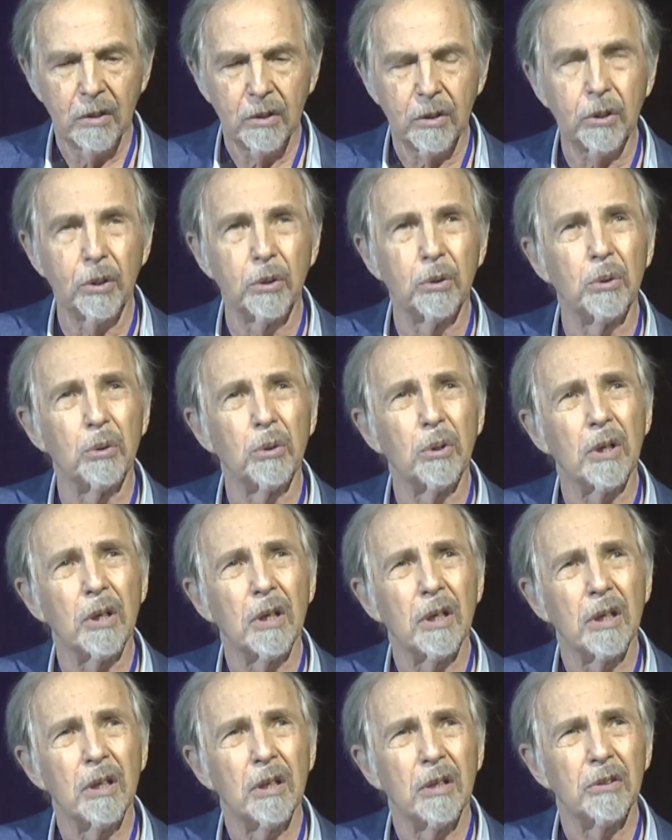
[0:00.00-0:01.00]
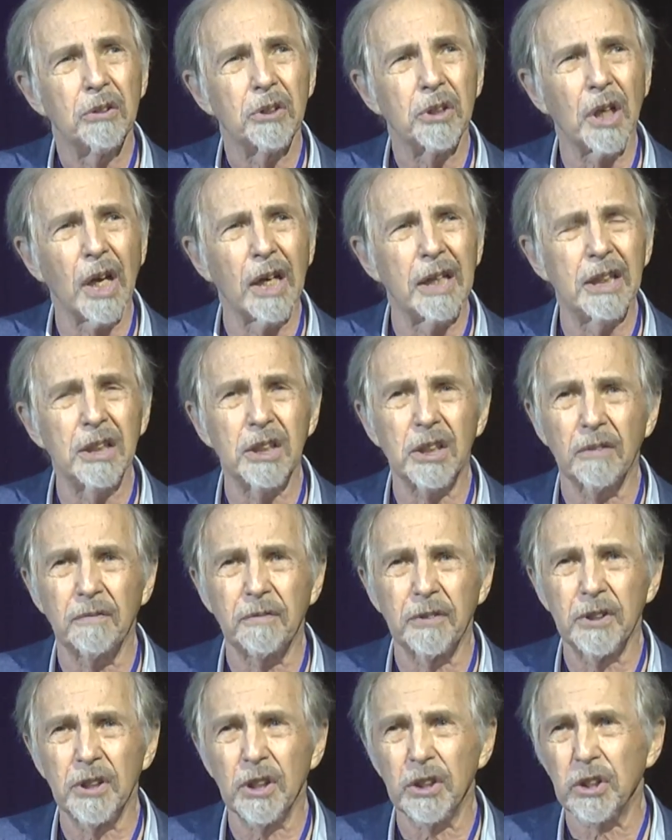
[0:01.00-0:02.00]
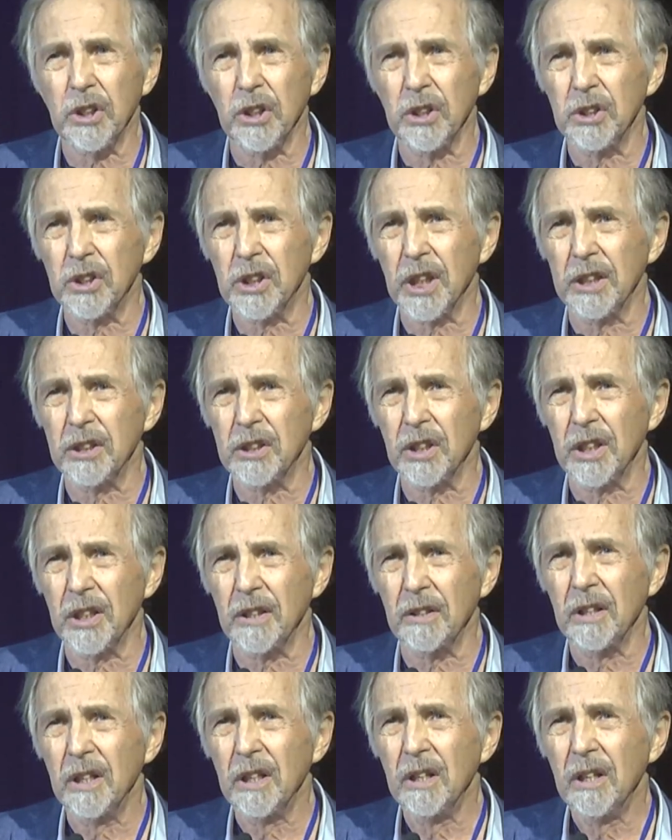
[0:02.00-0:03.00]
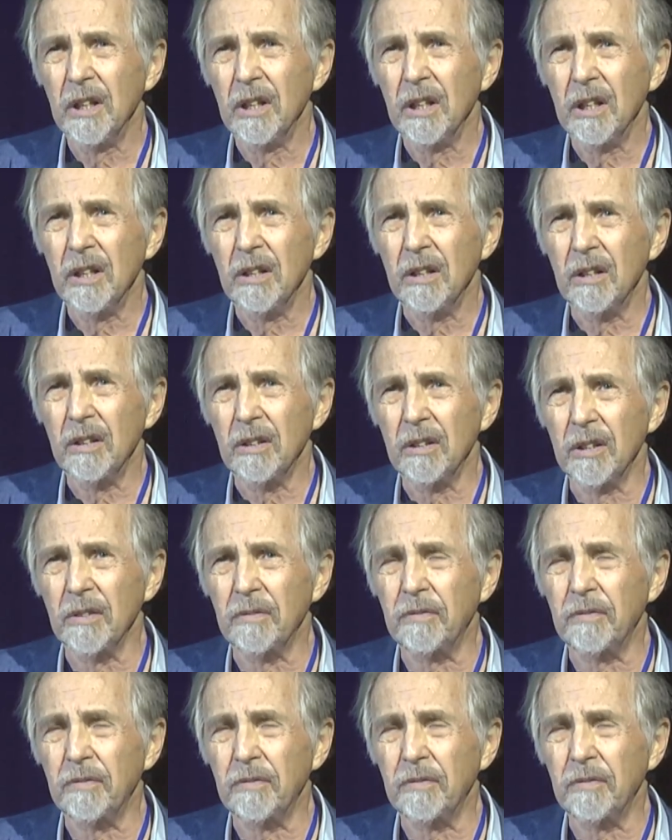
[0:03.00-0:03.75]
to studies of physicians and to the